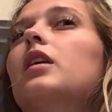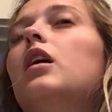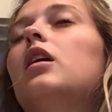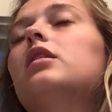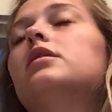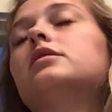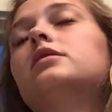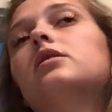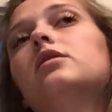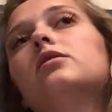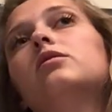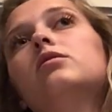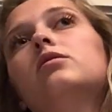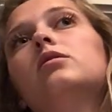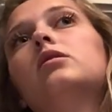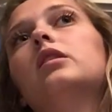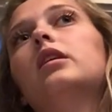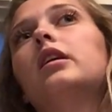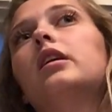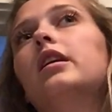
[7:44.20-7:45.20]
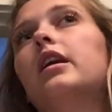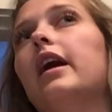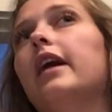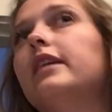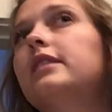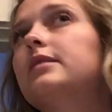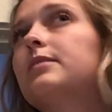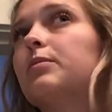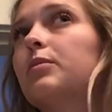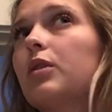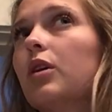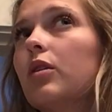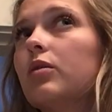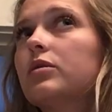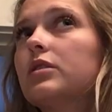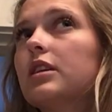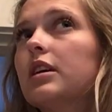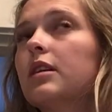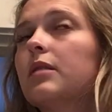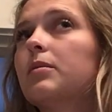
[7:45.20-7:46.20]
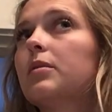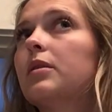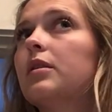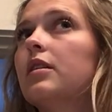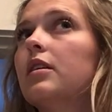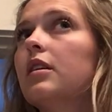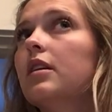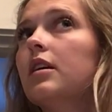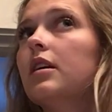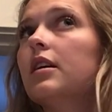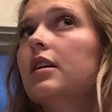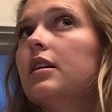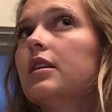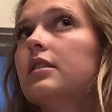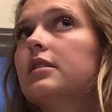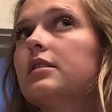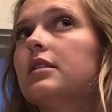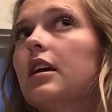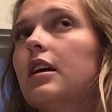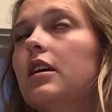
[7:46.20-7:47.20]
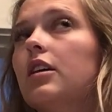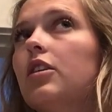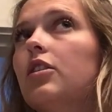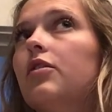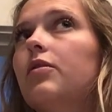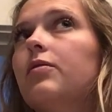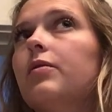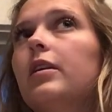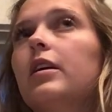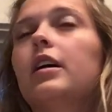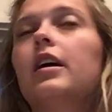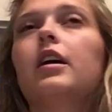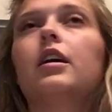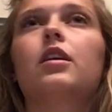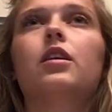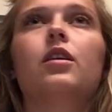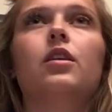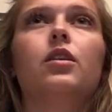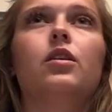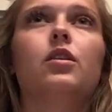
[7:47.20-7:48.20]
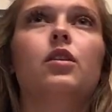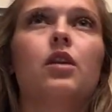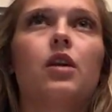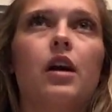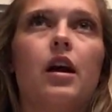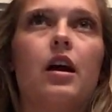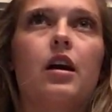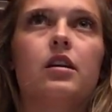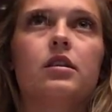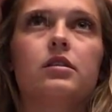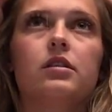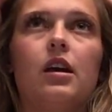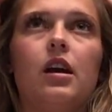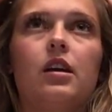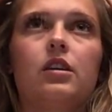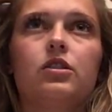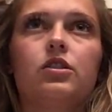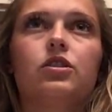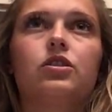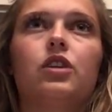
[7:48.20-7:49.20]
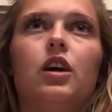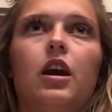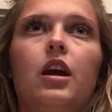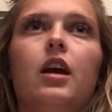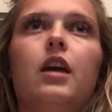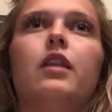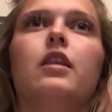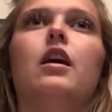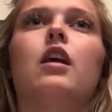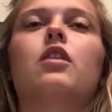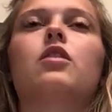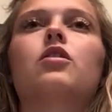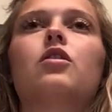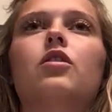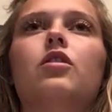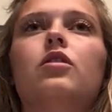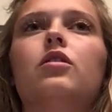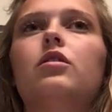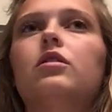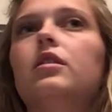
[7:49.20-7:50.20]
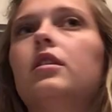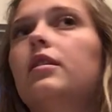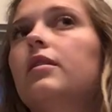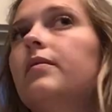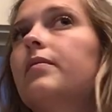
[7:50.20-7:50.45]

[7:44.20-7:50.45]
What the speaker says: Also, a nice pro tip, say that you feel like your hair is straight and then curled.